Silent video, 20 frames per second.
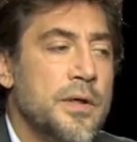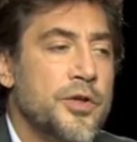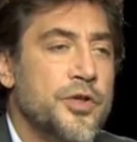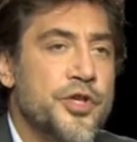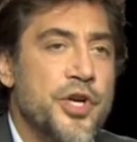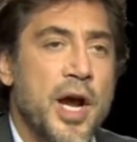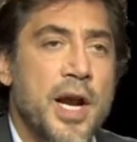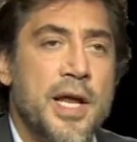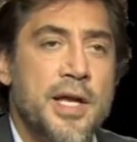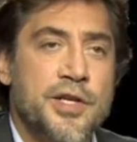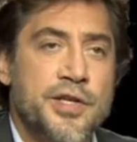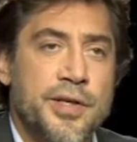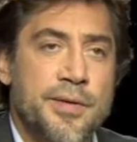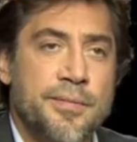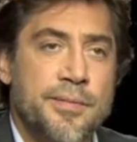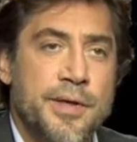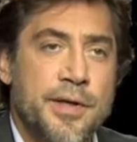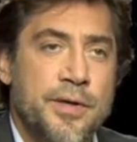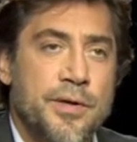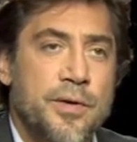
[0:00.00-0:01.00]

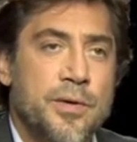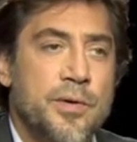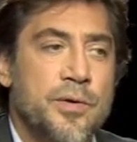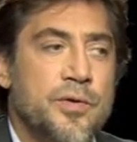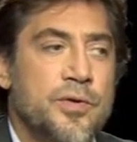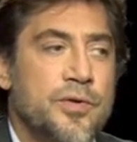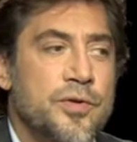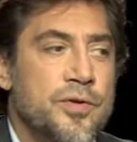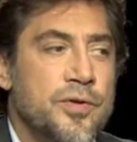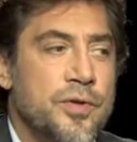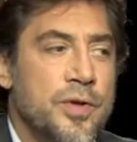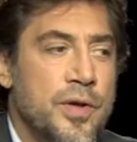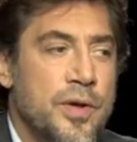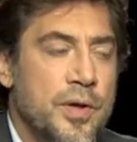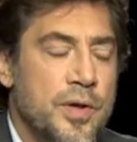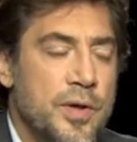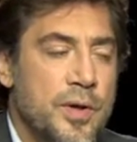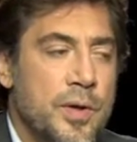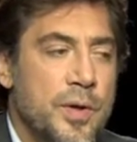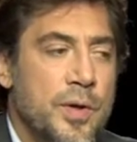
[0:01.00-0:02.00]
challenging because
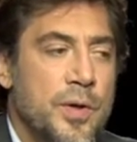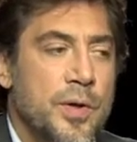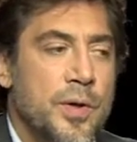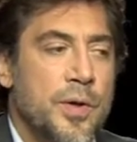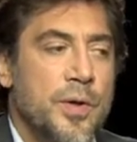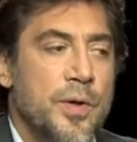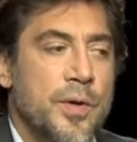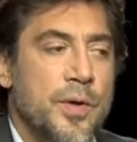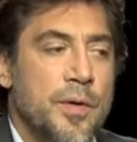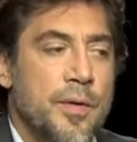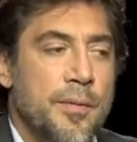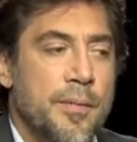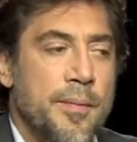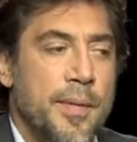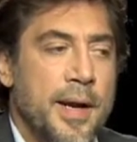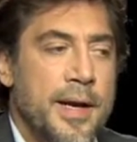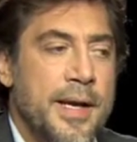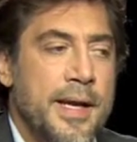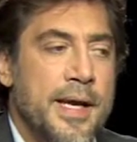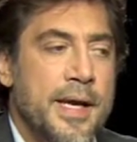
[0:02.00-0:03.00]

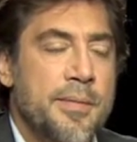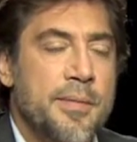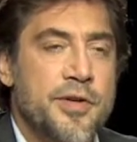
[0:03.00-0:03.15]
many